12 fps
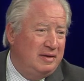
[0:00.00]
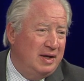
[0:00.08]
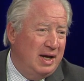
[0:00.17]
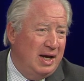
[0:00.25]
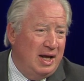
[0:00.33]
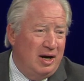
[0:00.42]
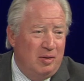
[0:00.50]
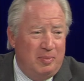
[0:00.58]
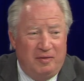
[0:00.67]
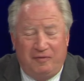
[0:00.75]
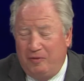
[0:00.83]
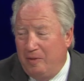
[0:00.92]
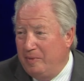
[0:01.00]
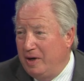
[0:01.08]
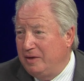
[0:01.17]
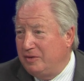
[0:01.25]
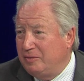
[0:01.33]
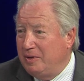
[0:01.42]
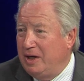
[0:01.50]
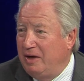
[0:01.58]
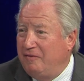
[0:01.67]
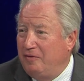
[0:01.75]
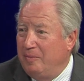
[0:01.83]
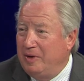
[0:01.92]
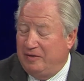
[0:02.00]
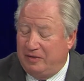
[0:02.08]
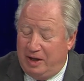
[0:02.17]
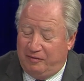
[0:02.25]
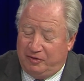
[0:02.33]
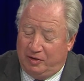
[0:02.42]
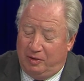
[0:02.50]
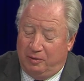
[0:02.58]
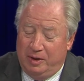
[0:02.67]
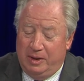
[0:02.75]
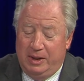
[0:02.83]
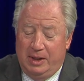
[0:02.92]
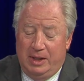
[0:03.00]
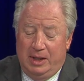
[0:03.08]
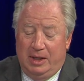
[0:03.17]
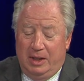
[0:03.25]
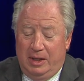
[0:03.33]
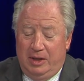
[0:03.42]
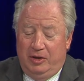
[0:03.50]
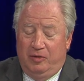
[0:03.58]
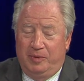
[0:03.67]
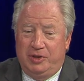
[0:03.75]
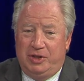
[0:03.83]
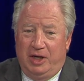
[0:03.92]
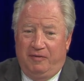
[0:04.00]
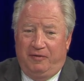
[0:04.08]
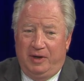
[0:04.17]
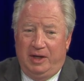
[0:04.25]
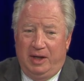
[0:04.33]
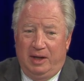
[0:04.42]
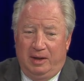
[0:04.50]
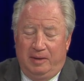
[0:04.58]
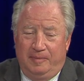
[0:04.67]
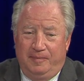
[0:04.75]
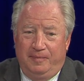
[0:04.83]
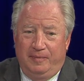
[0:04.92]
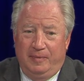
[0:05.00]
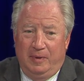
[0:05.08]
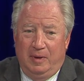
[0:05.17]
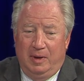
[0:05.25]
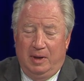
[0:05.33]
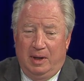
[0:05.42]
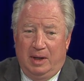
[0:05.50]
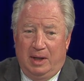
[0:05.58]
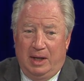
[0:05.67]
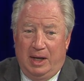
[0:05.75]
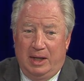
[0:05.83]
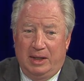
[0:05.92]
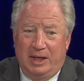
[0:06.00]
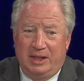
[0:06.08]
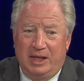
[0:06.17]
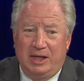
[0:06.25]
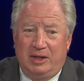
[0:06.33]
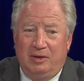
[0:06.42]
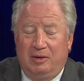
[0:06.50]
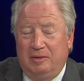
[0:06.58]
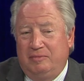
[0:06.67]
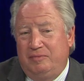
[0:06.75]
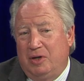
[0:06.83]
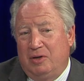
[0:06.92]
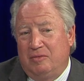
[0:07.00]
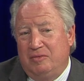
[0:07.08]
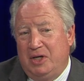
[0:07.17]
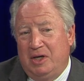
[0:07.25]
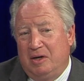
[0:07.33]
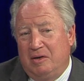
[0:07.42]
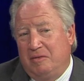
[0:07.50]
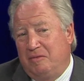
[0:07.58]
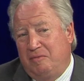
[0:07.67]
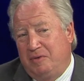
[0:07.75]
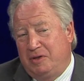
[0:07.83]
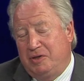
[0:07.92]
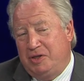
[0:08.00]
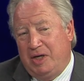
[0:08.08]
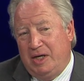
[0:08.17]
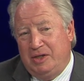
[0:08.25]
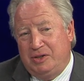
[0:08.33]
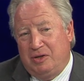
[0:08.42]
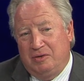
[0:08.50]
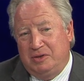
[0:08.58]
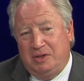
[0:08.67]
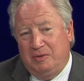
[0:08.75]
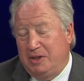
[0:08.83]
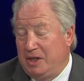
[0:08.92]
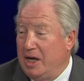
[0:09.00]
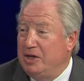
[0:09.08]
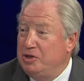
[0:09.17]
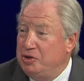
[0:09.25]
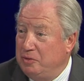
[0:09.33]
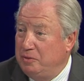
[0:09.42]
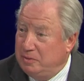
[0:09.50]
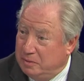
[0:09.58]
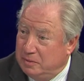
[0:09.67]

uh, I don't know about four minutes, three and a half, four minutes left. So you've been chair for a year, uh, and I think your your year with the change goes to at the end of June.